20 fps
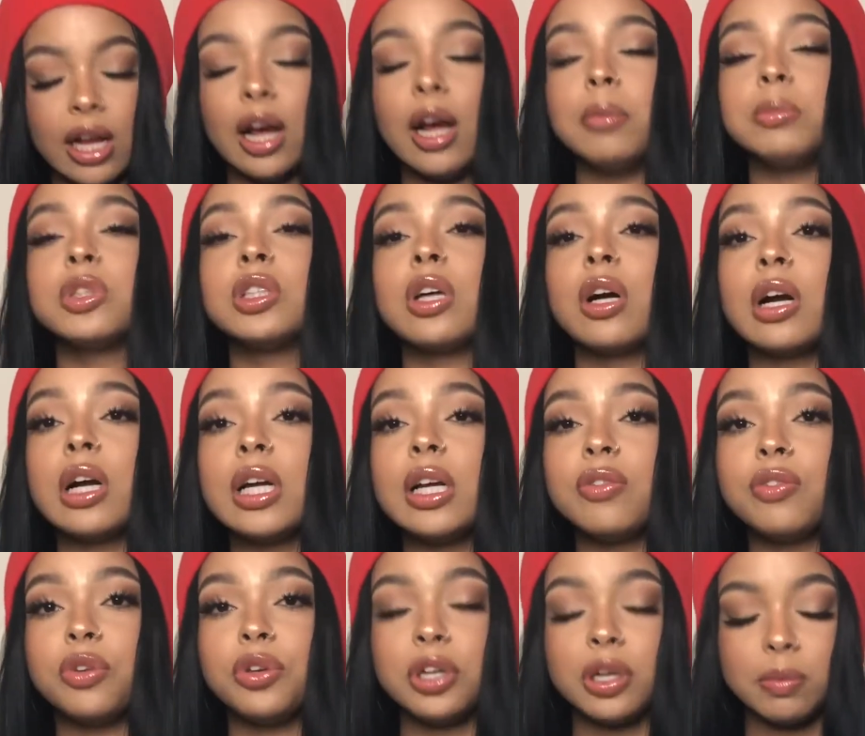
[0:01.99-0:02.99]
I'm sorry
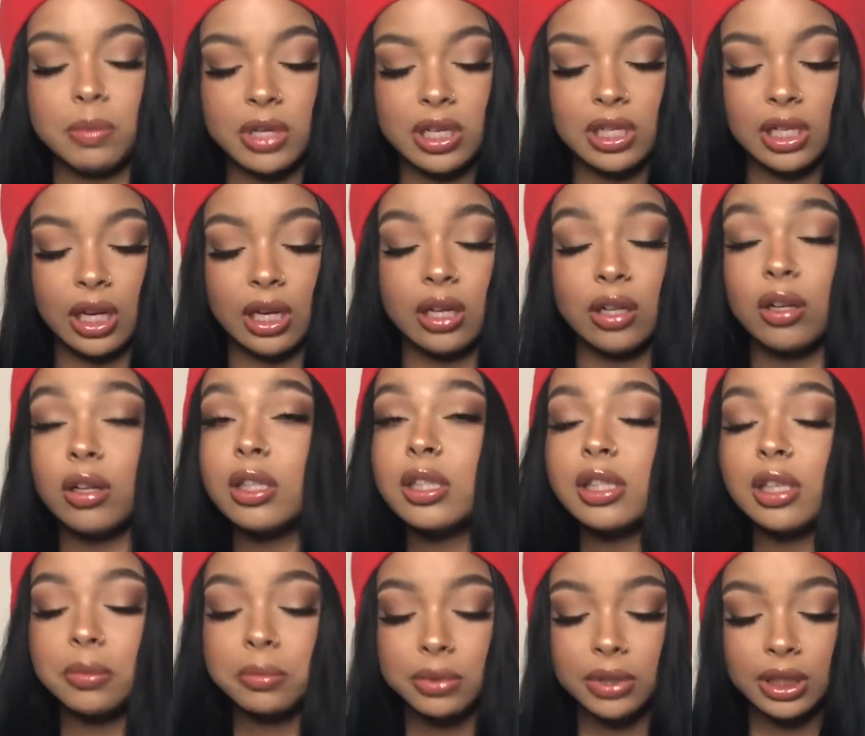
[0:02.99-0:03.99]
if you hear me sucking on
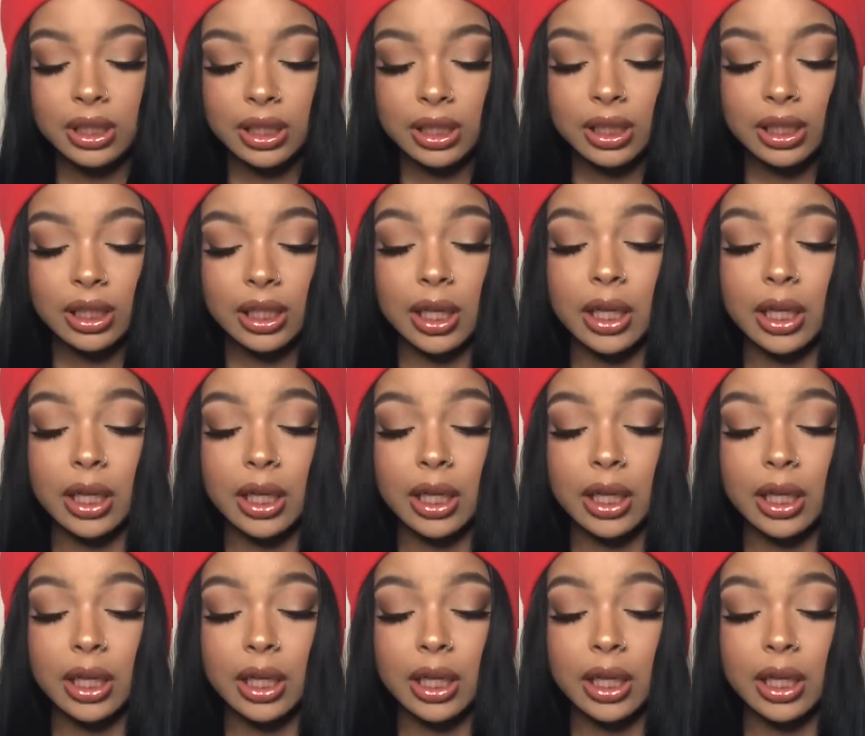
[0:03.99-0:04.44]
something.